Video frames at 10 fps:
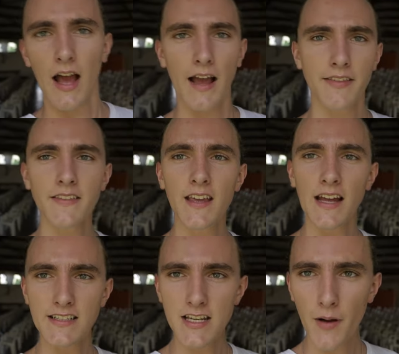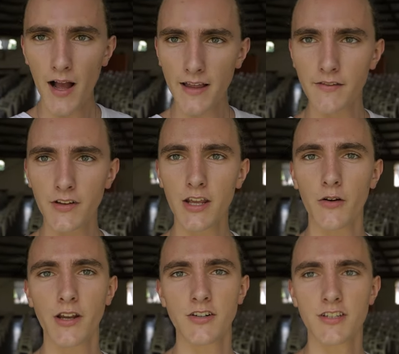I think the idea behind the
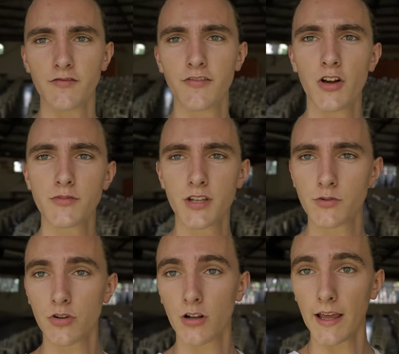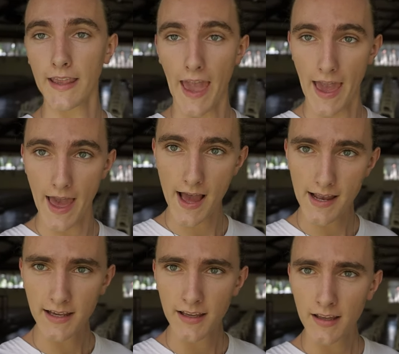video here is to film some sort of like
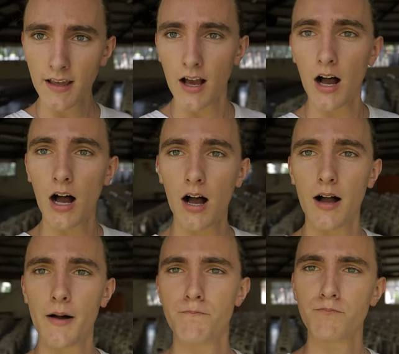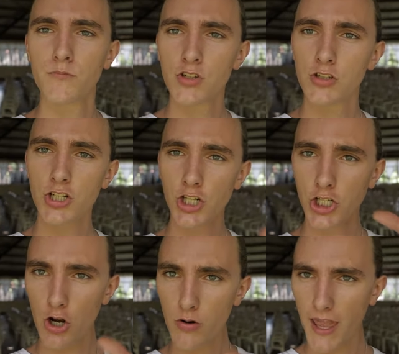ad, um, just
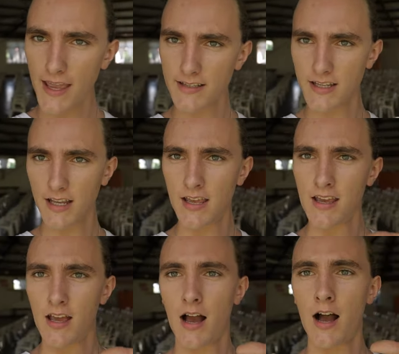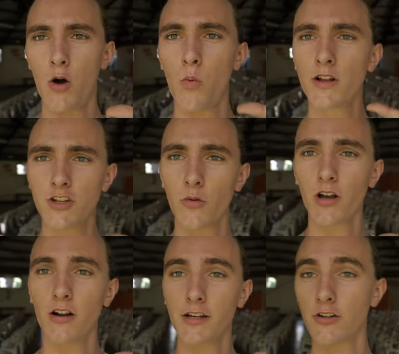showcasing uh, what's
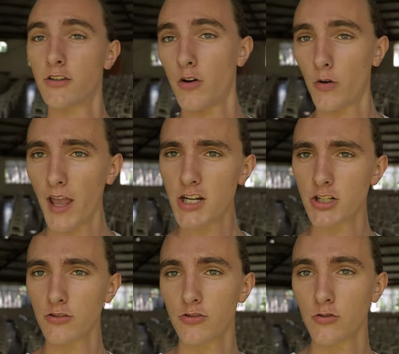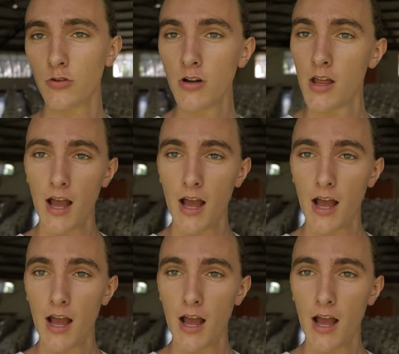going on here in the vocational school.